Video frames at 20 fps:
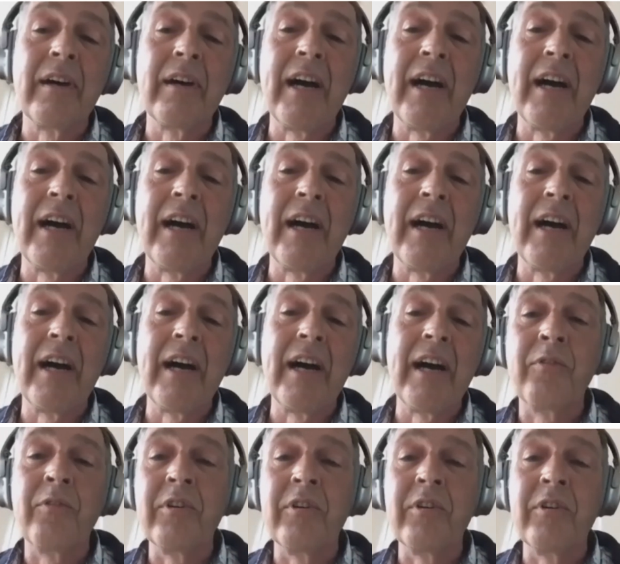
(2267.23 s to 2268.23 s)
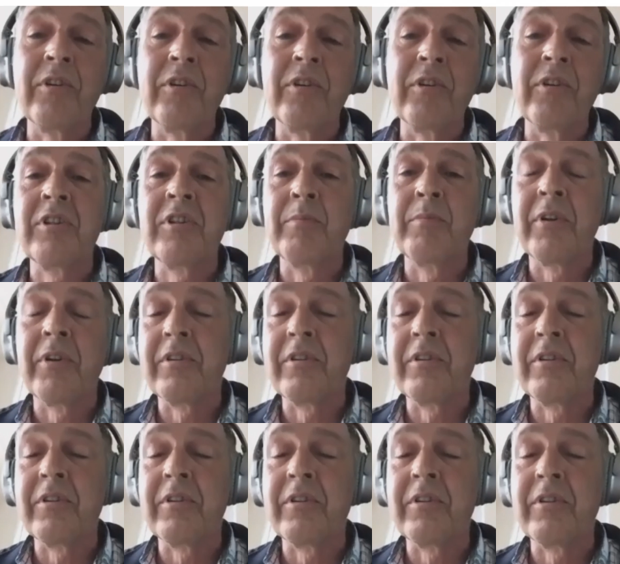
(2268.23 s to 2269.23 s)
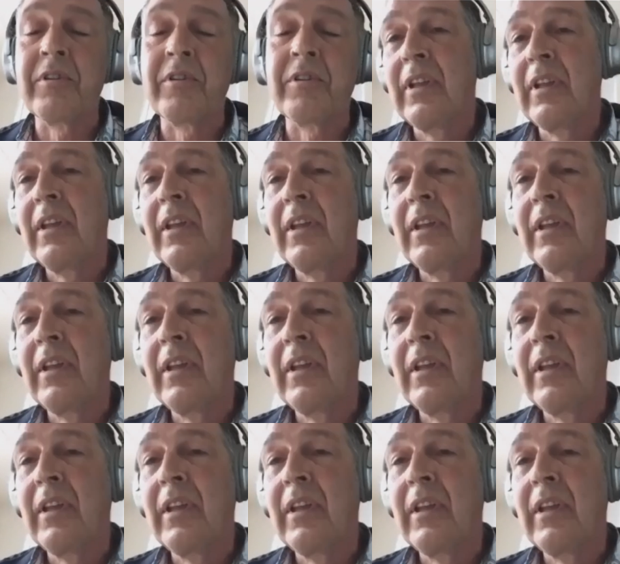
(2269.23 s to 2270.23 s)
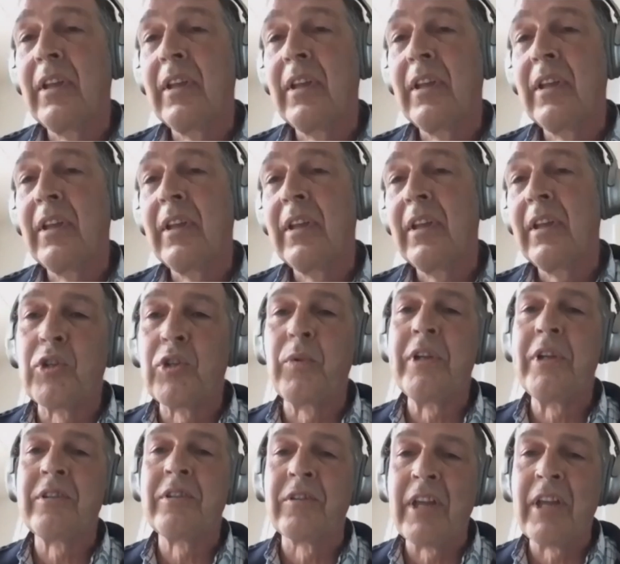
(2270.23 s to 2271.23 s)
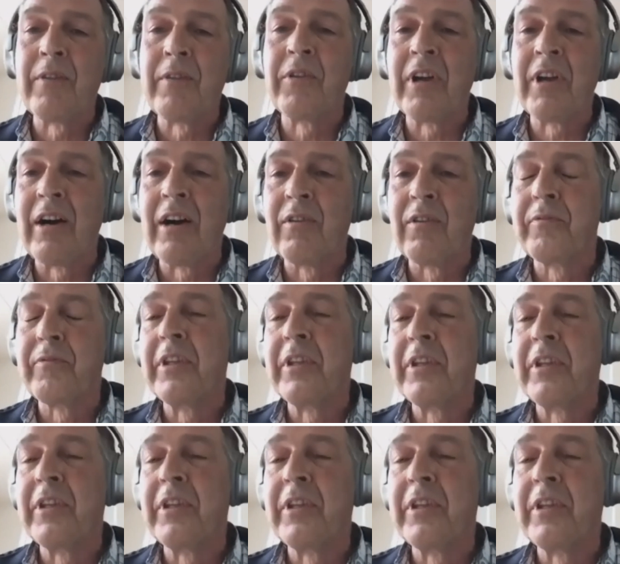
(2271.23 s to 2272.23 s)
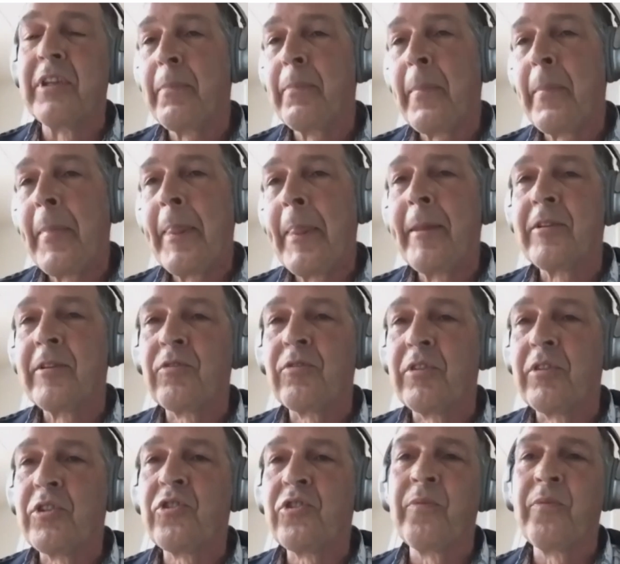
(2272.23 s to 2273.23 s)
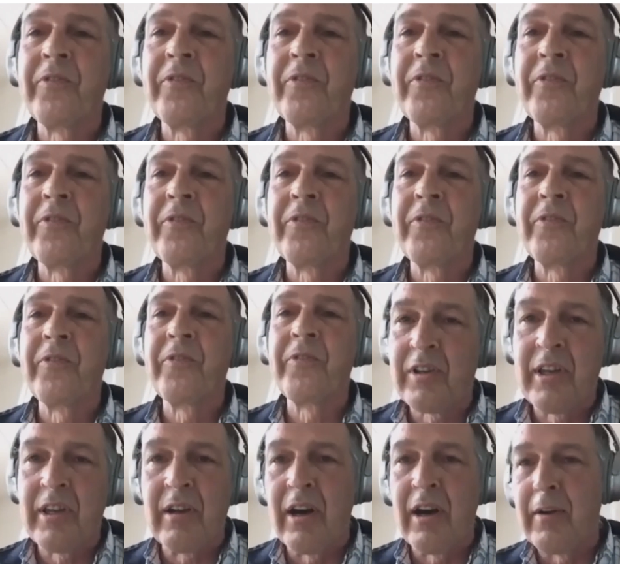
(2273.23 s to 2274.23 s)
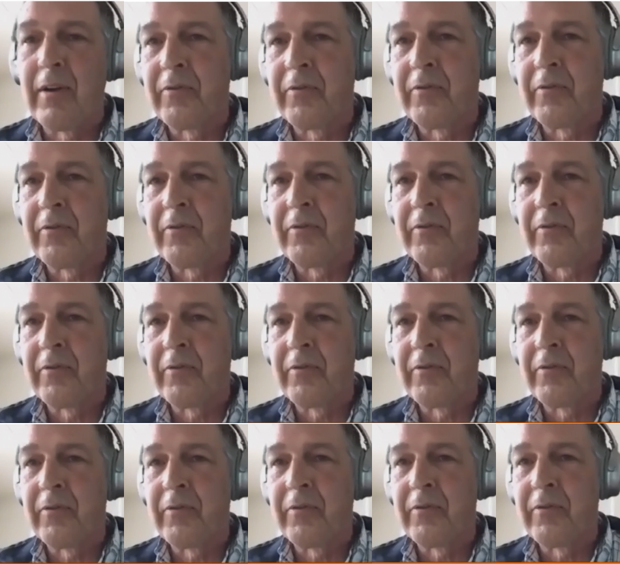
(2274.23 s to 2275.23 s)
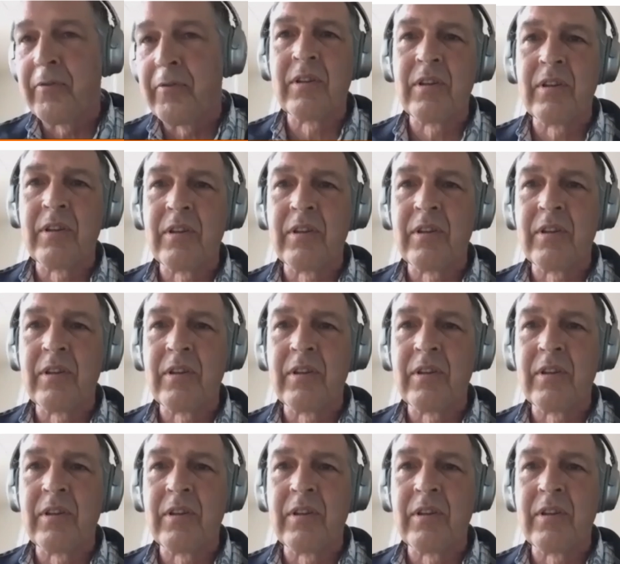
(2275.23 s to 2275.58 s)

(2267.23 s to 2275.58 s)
hydrogen for your production process, there's not always wind on every hour of the year. So there's something like, let's say, half the time there is wind,